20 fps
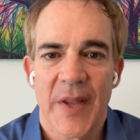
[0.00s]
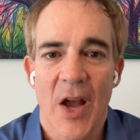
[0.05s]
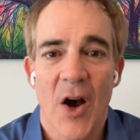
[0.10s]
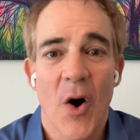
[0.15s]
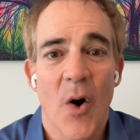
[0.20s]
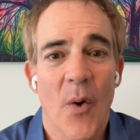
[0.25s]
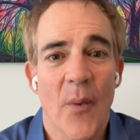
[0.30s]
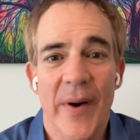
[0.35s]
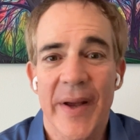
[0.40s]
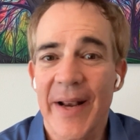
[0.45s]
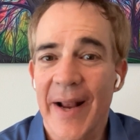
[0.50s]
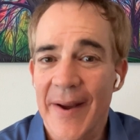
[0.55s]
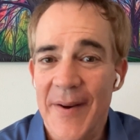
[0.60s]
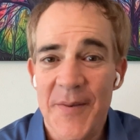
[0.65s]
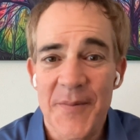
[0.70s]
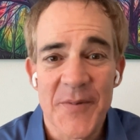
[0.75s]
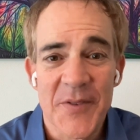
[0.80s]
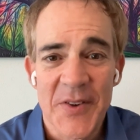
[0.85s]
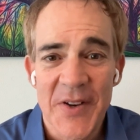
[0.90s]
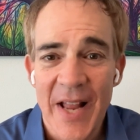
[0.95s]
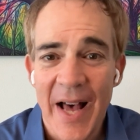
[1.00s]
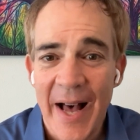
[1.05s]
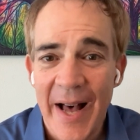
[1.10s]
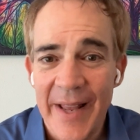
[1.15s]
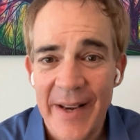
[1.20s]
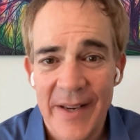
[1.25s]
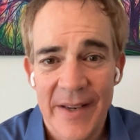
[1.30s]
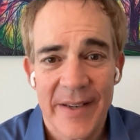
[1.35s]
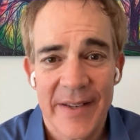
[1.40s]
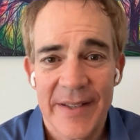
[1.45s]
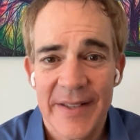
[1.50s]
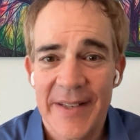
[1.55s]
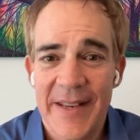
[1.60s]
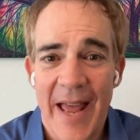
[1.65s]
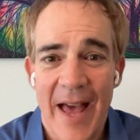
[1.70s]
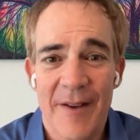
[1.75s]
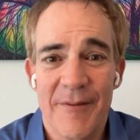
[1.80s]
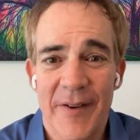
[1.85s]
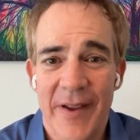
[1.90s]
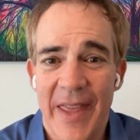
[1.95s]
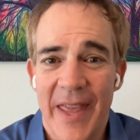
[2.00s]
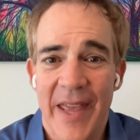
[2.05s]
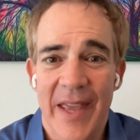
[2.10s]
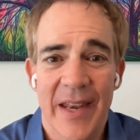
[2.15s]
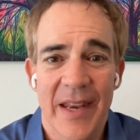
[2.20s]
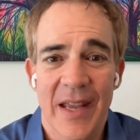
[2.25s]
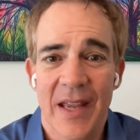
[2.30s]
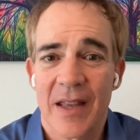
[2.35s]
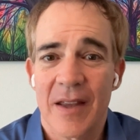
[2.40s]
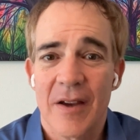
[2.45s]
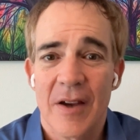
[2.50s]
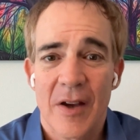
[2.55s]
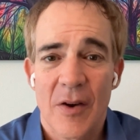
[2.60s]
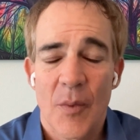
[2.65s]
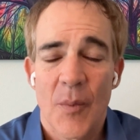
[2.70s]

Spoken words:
oh, and I am not advocating